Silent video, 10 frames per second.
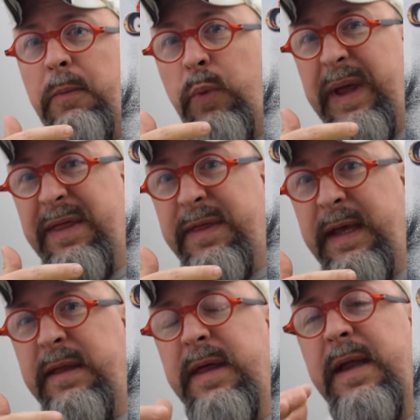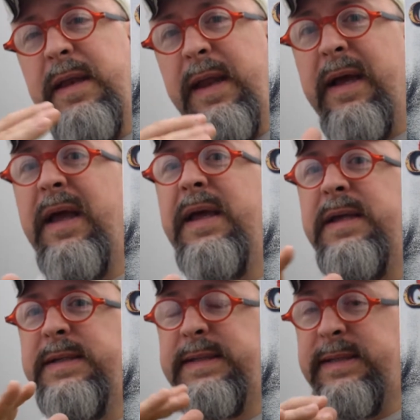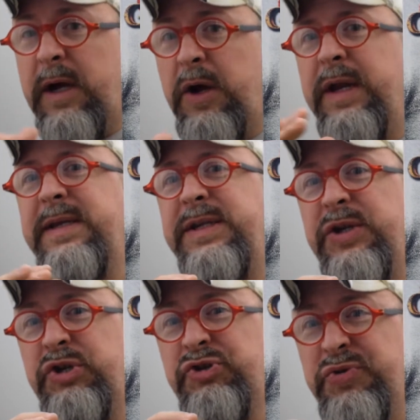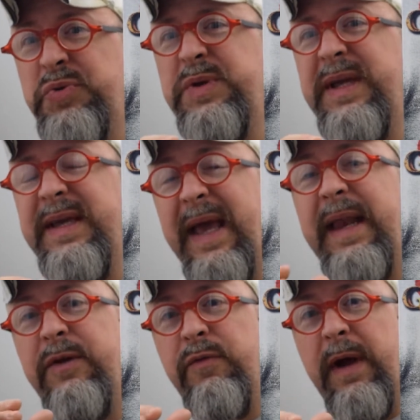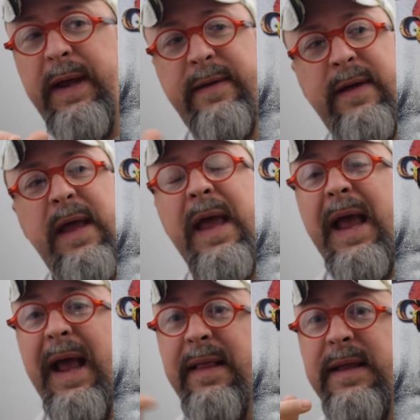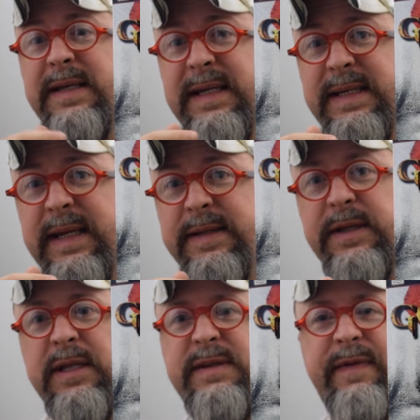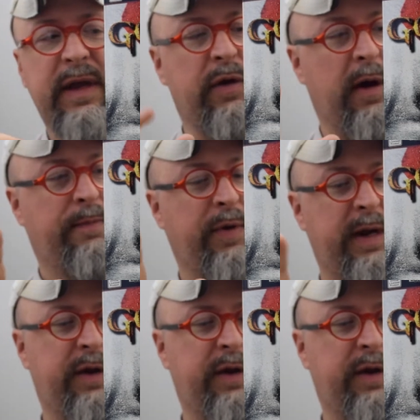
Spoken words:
We think that NECA has started to truly get it right, and the details on this figure are pretty